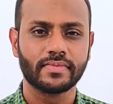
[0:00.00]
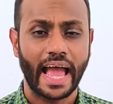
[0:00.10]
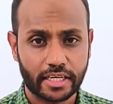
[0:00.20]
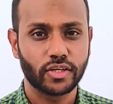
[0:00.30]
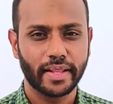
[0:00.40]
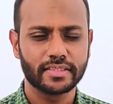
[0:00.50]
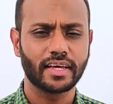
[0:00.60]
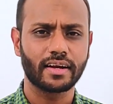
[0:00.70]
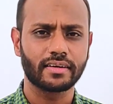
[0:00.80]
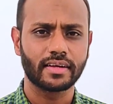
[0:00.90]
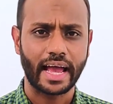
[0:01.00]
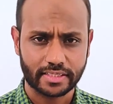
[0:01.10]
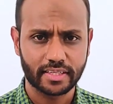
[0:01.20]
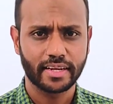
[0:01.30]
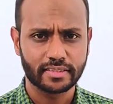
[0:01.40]
Accidents are
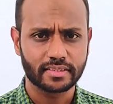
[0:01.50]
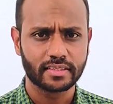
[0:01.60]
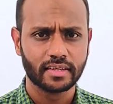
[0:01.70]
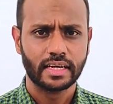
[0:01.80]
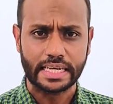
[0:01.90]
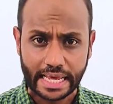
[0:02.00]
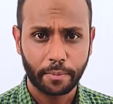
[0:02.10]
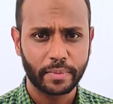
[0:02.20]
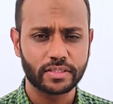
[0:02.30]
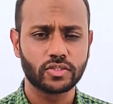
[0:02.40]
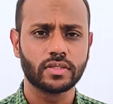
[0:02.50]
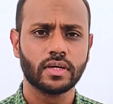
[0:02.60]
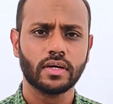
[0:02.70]
accidents, near miss,